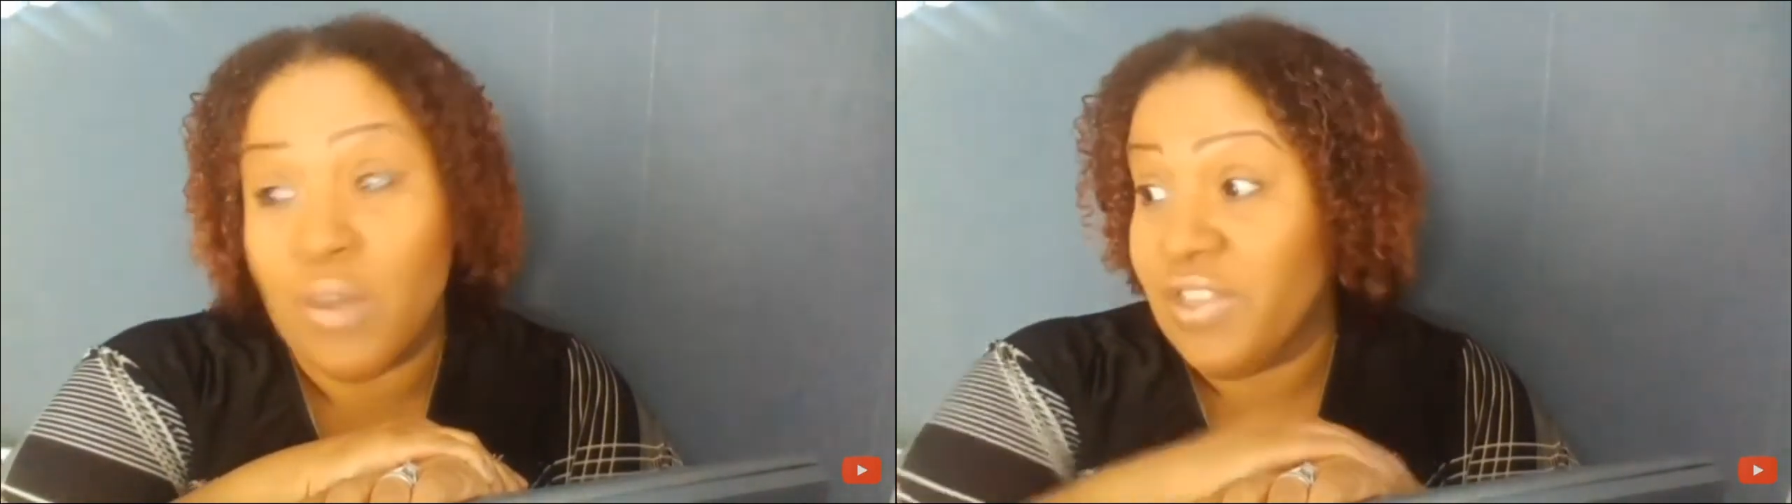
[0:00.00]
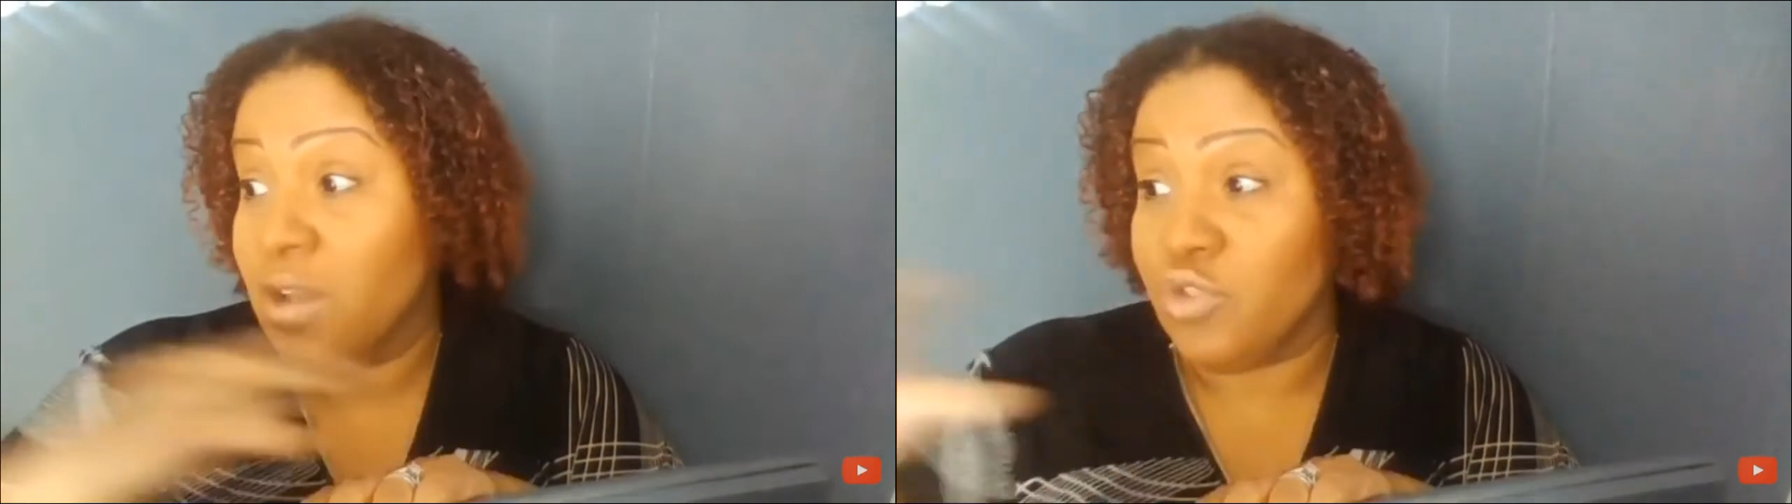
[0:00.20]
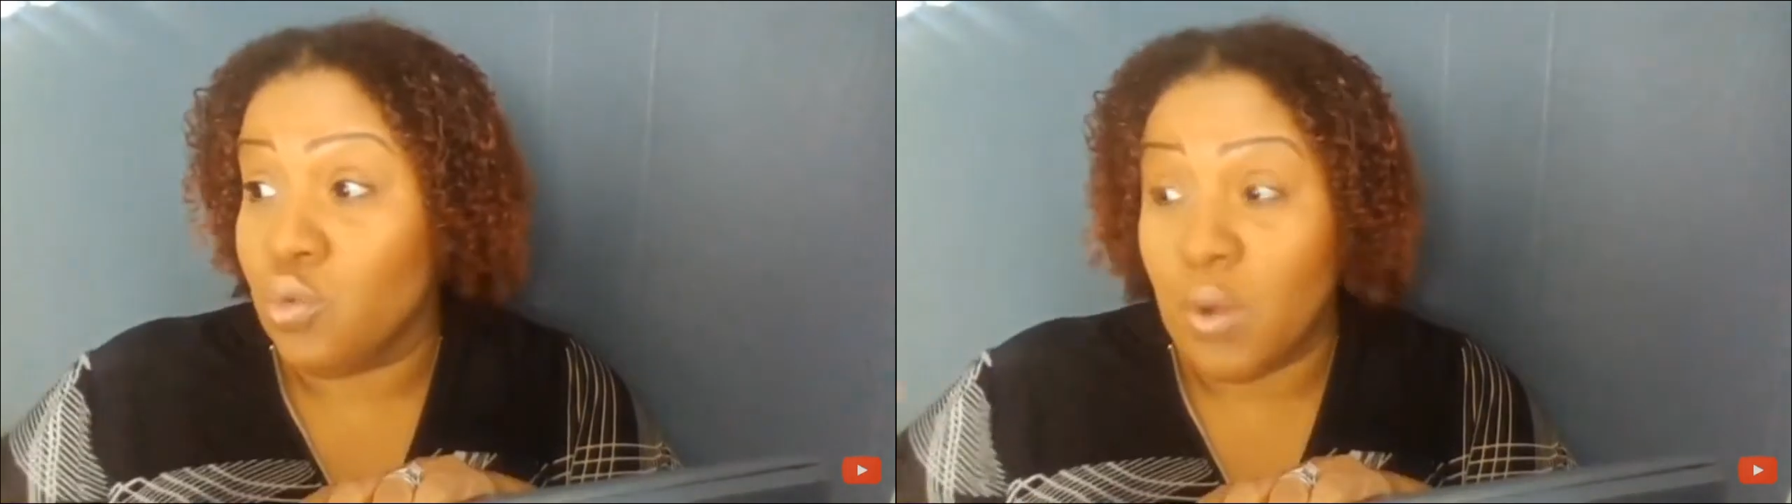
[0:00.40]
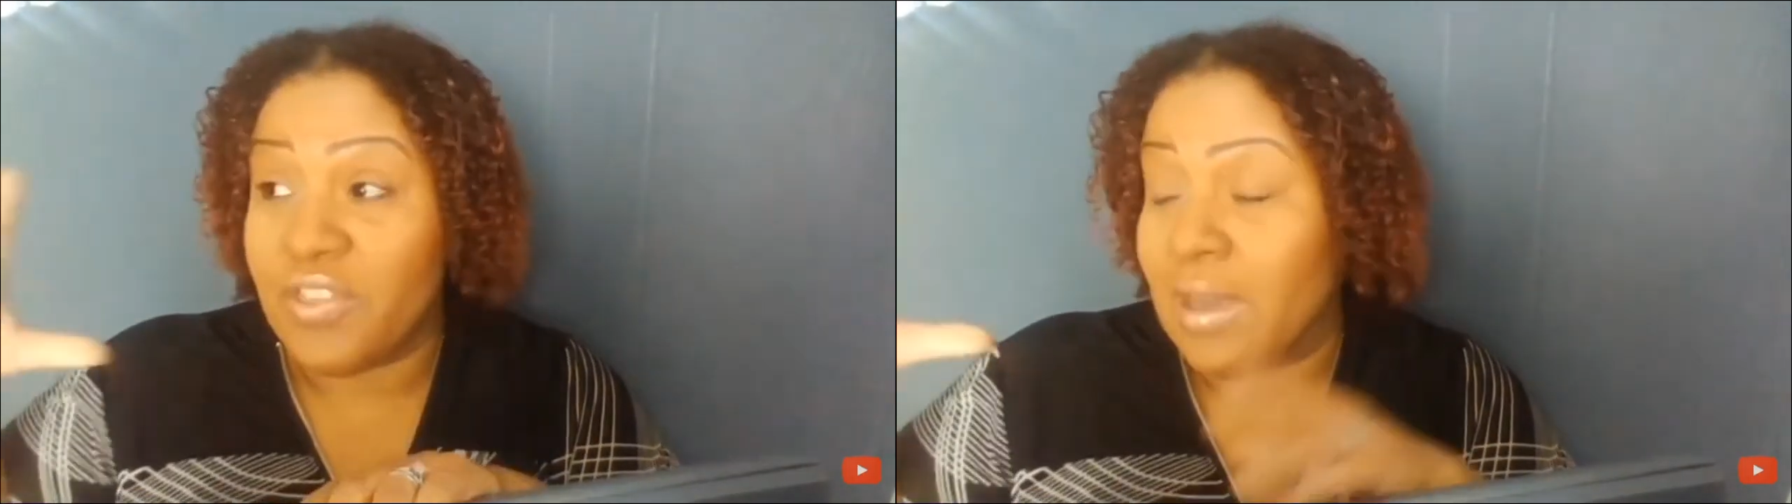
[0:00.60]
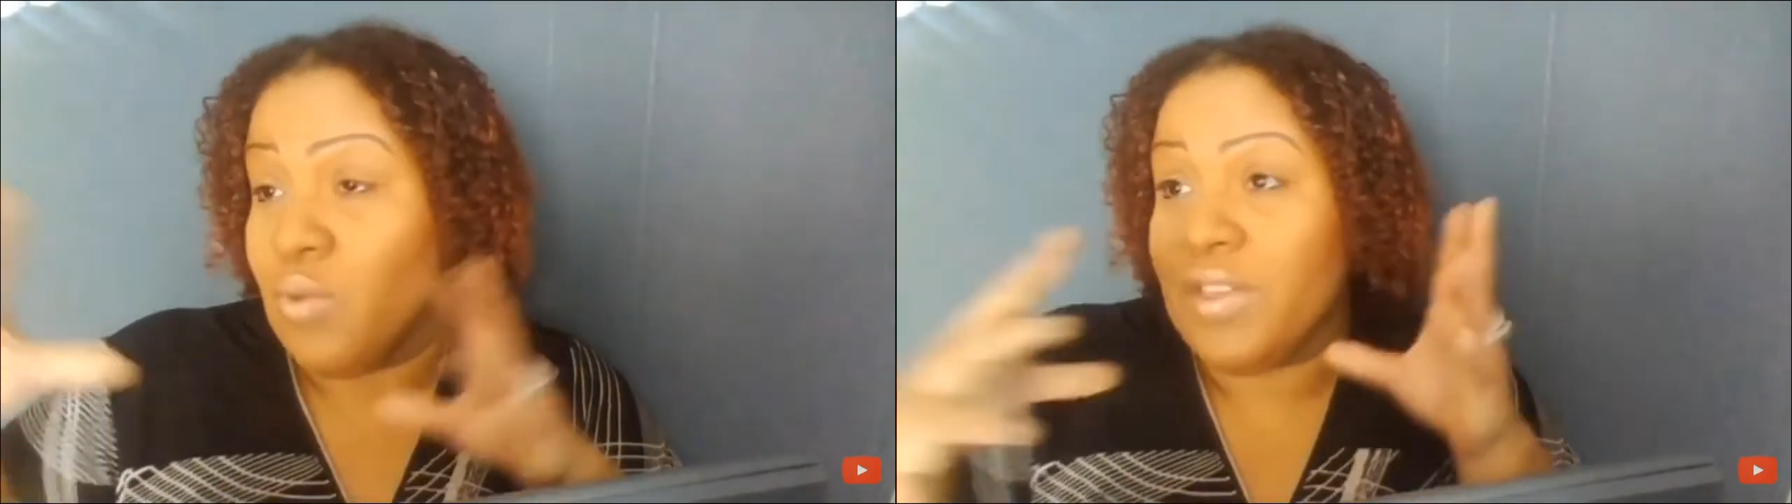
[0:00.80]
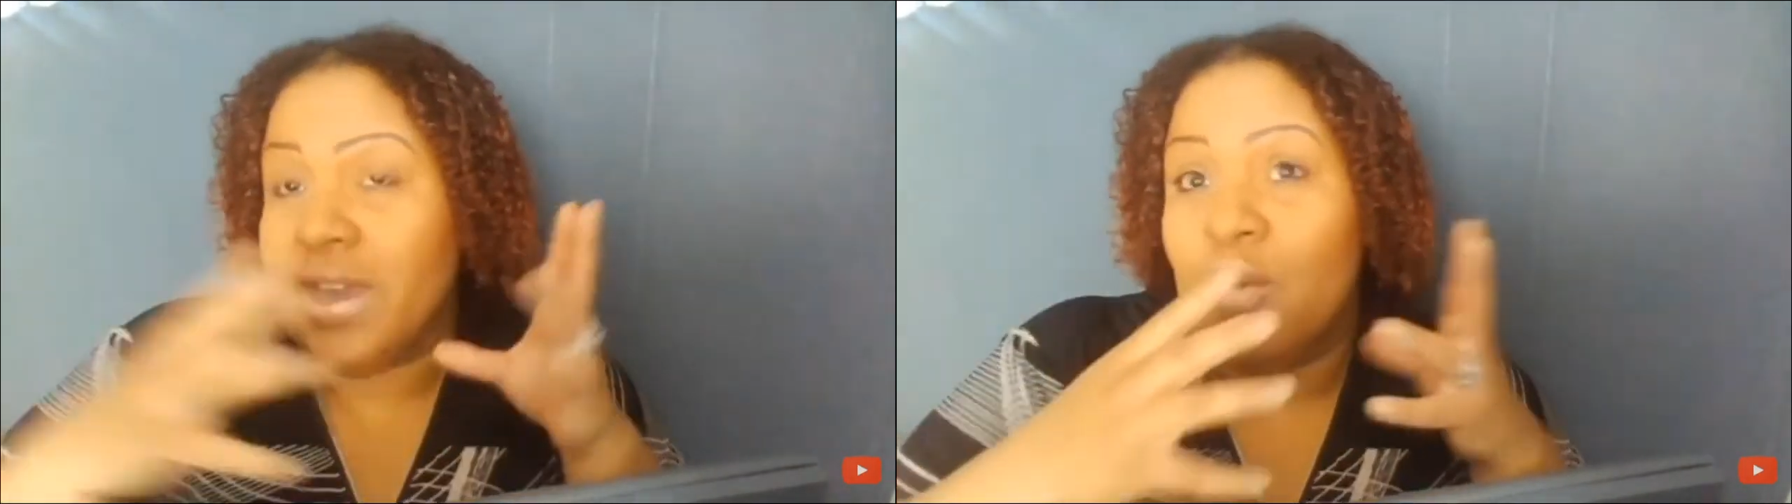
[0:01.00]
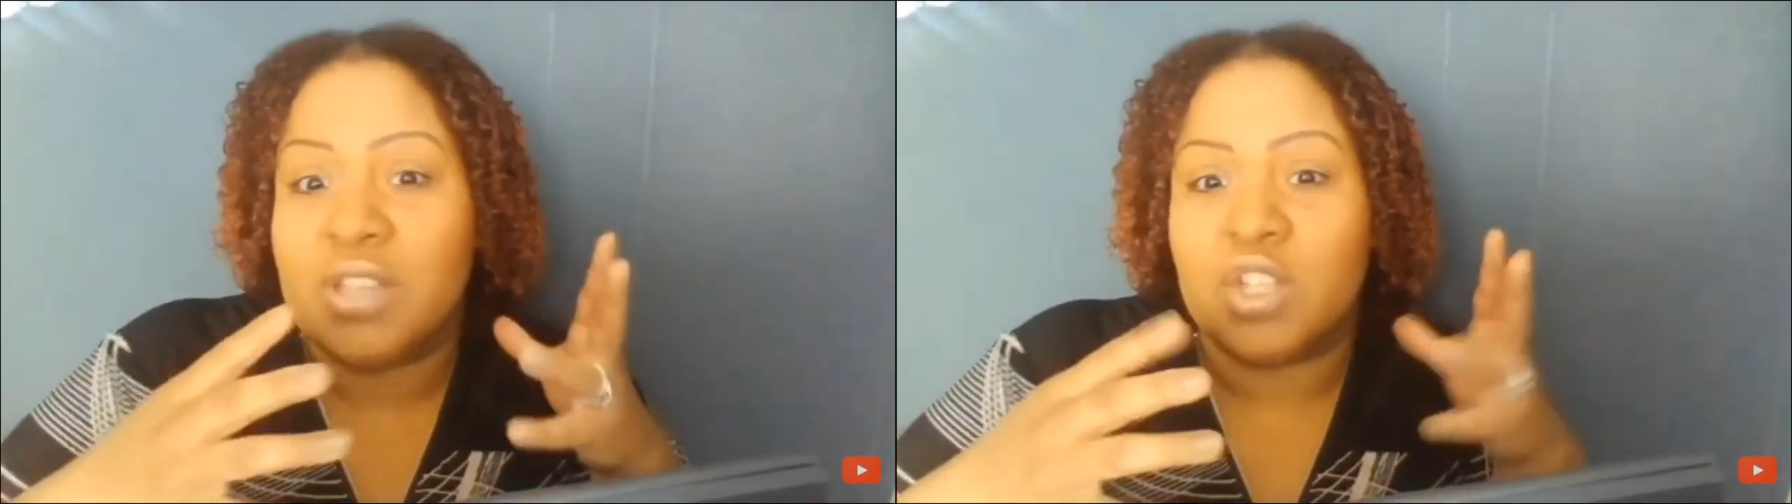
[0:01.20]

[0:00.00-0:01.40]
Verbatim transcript: whether they do whether they whether they're